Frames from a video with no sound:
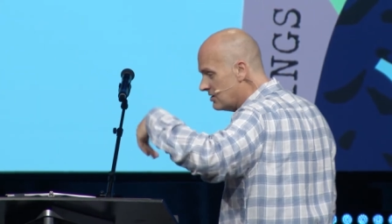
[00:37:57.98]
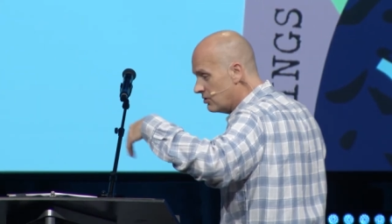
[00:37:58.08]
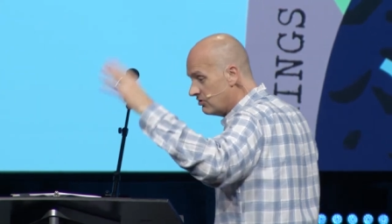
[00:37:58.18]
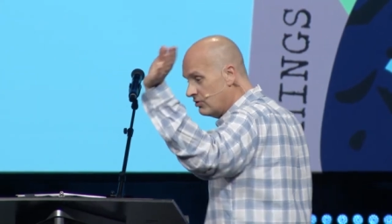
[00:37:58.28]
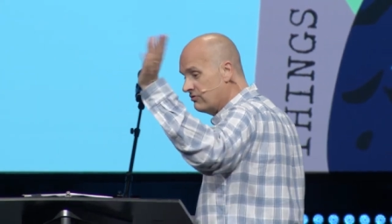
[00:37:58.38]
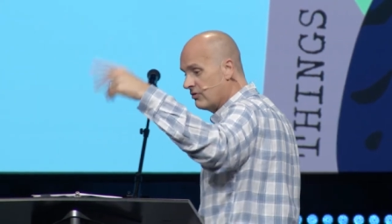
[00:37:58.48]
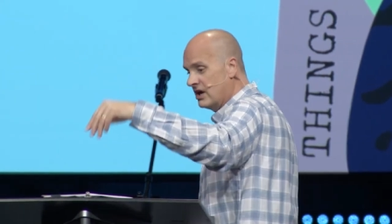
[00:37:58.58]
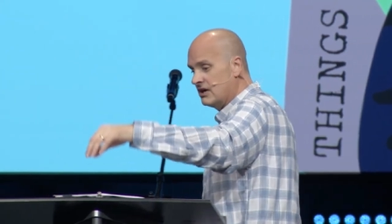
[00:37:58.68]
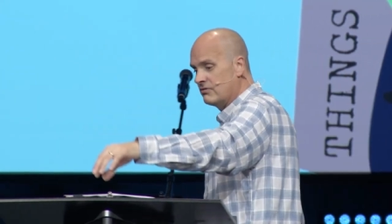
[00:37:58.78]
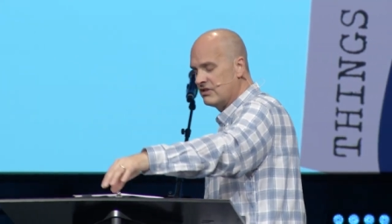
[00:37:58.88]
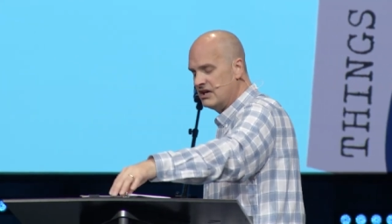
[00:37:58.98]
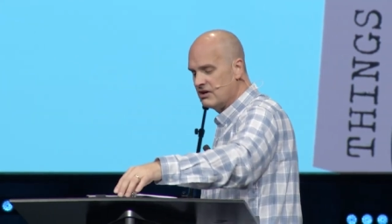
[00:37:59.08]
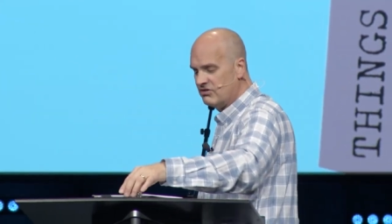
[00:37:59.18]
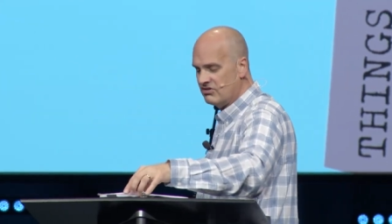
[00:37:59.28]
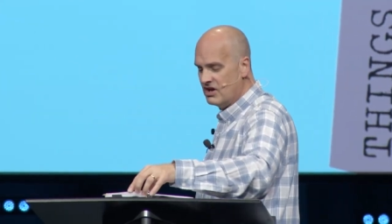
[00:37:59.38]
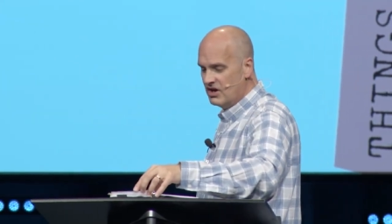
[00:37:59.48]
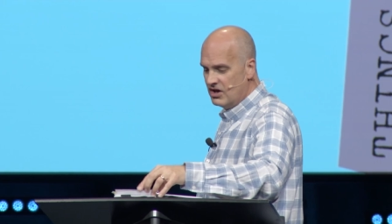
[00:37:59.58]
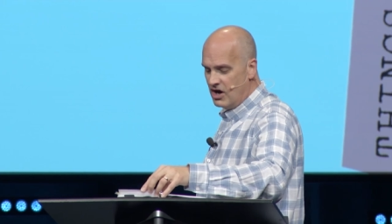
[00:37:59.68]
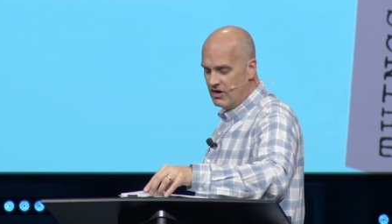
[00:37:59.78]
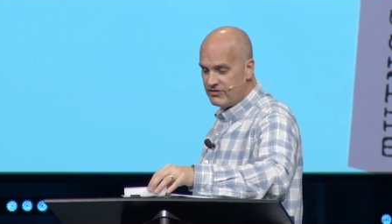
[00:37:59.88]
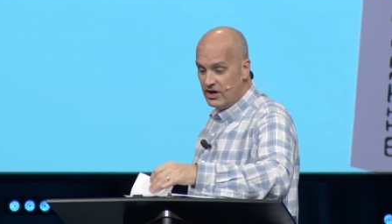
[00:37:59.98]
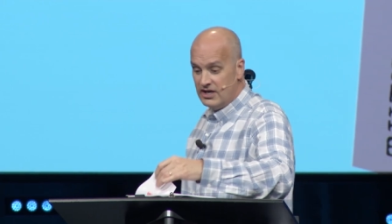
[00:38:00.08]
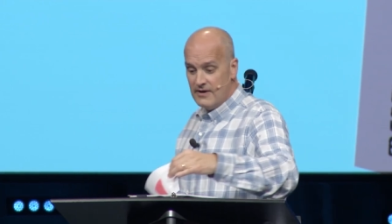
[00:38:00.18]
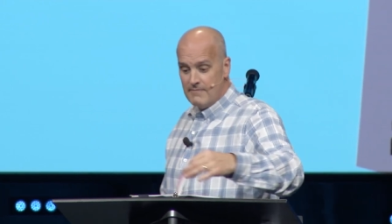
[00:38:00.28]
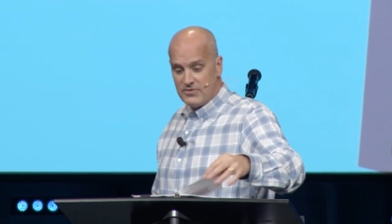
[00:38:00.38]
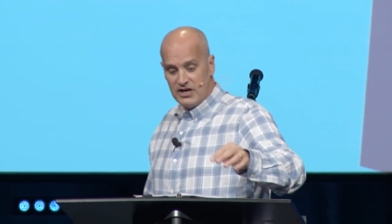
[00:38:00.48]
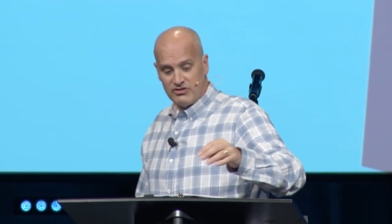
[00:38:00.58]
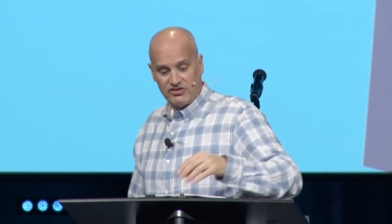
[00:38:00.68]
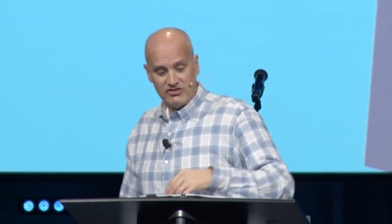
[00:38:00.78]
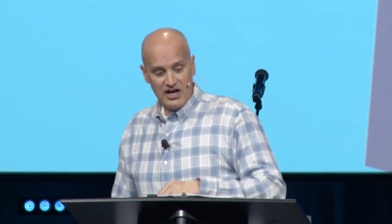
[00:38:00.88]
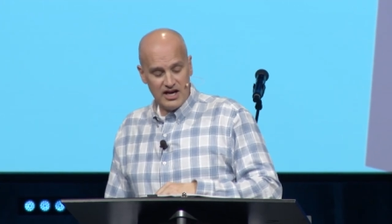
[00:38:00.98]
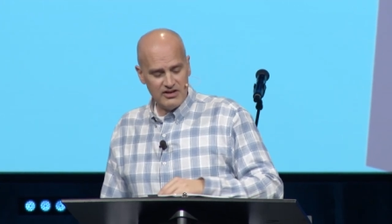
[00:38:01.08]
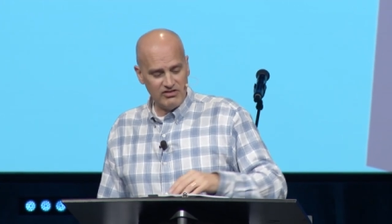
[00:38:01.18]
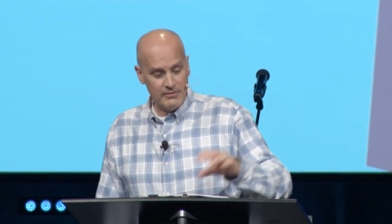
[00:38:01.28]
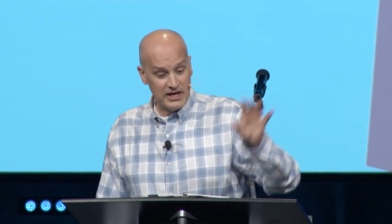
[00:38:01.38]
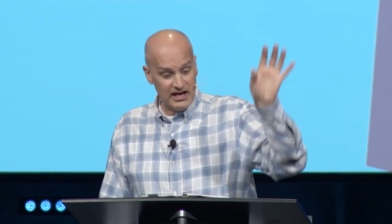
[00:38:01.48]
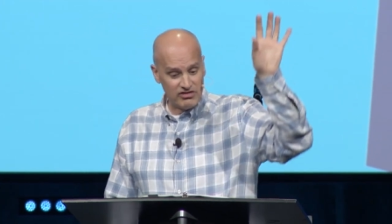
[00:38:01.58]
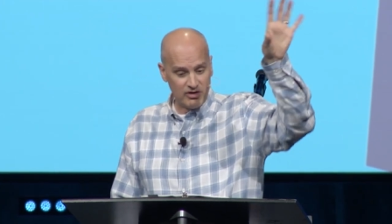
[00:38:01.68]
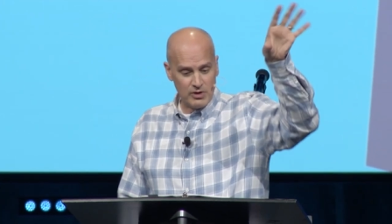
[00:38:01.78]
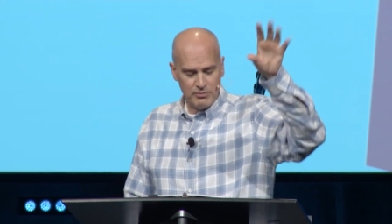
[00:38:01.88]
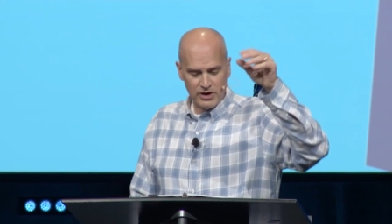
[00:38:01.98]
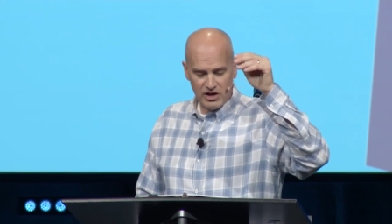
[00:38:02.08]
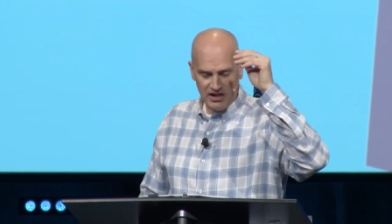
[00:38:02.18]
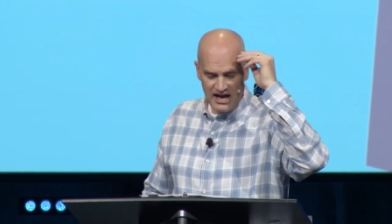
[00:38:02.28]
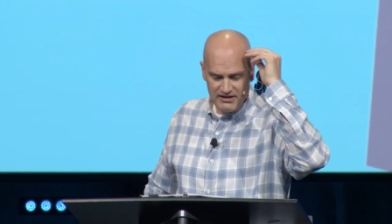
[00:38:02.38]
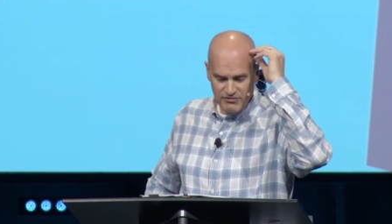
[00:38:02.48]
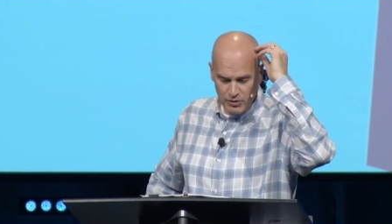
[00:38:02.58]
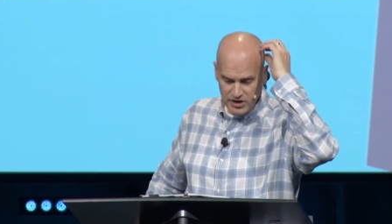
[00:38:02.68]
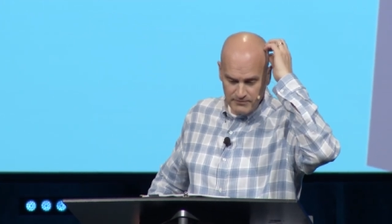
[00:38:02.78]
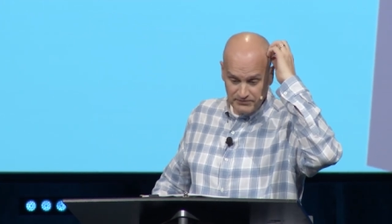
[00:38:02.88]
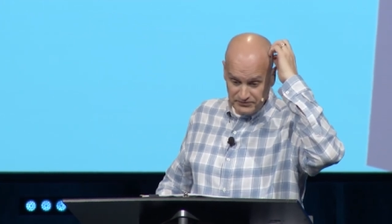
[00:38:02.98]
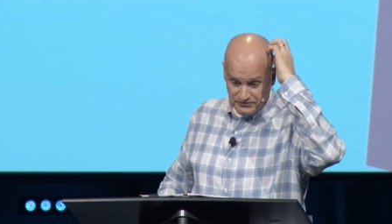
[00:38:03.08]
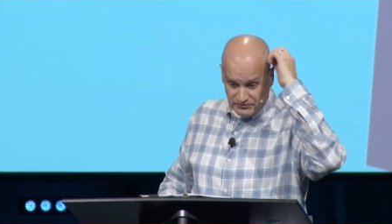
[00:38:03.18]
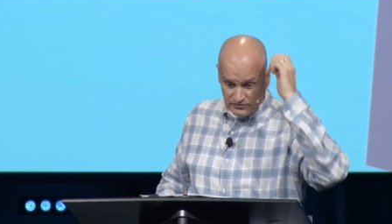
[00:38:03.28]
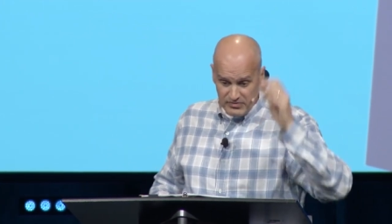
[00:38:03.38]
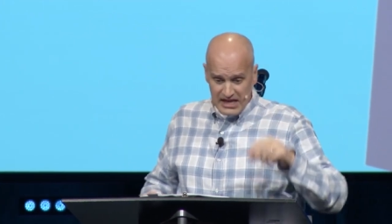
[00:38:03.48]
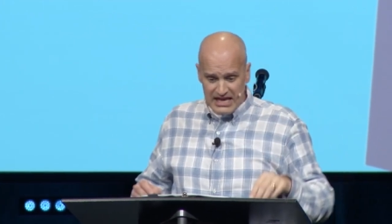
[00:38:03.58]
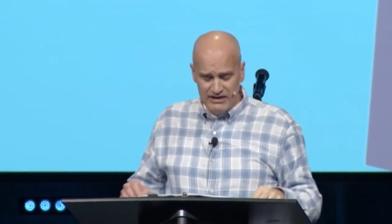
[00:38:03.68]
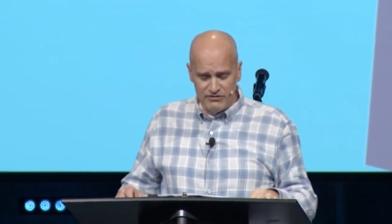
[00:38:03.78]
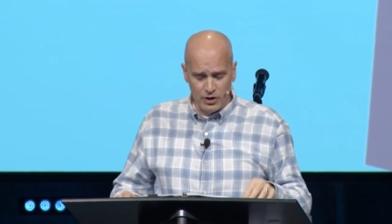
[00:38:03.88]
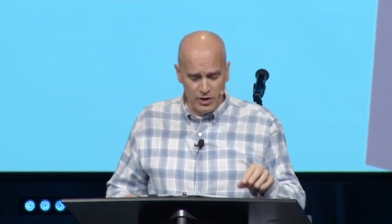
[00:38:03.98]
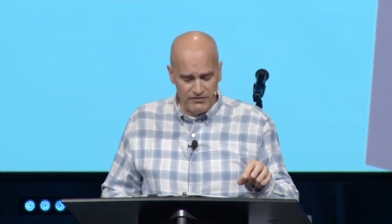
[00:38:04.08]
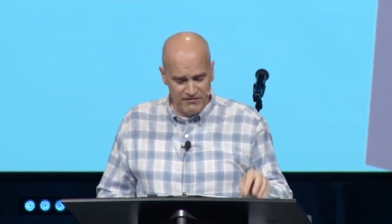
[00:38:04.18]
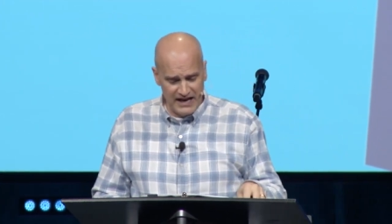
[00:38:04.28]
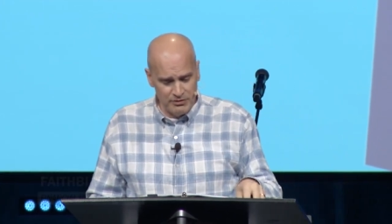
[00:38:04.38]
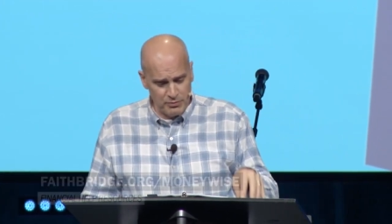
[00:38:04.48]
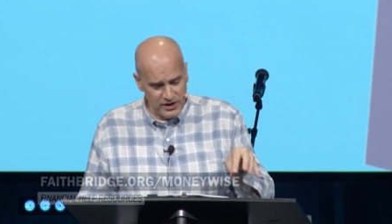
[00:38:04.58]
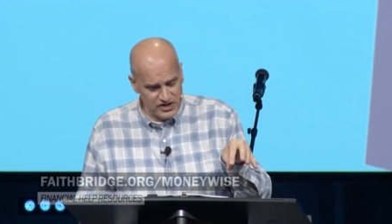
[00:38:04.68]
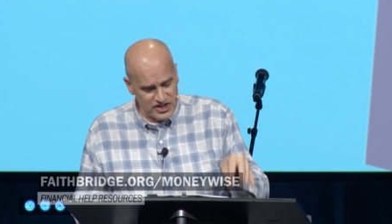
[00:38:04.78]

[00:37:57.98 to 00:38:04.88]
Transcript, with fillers: course. We've run it over the years off and on. There's uh, something else that we put online for you. If you'll go to faith bridge